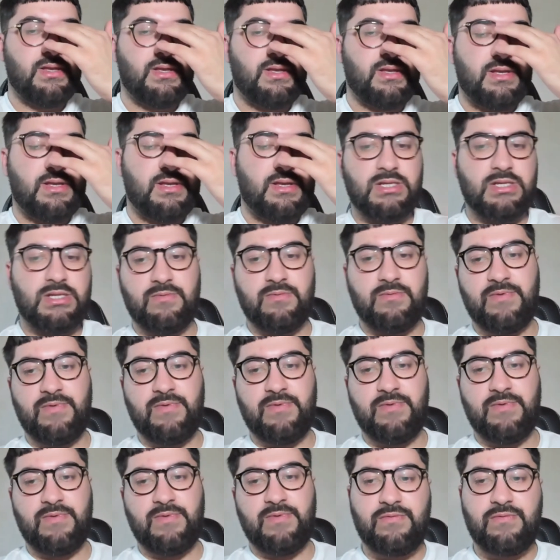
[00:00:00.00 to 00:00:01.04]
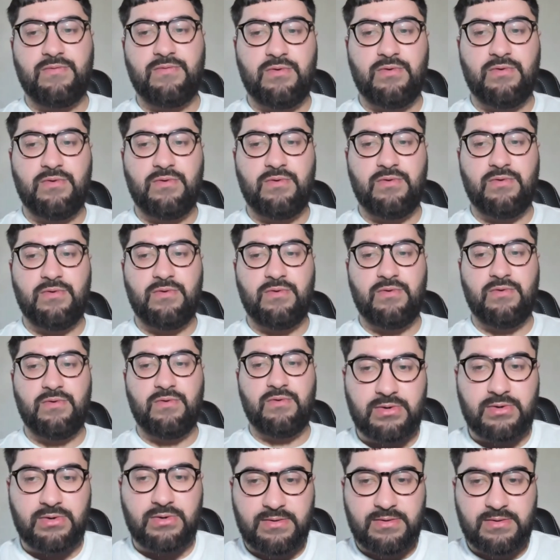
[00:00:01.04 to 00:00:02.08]
Very good for modern Gracie in
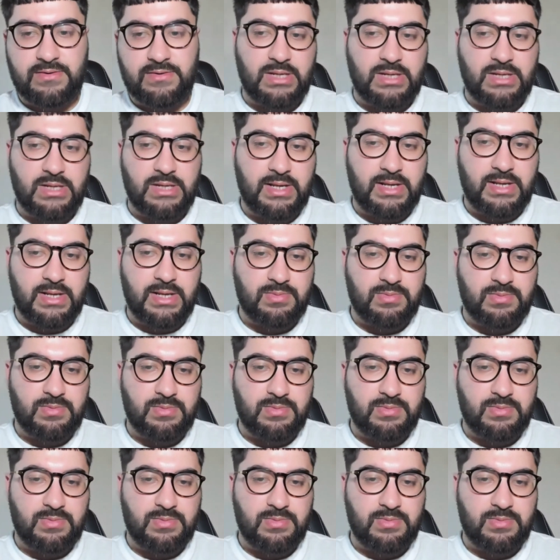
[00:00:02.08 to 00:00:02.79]
MMA especially.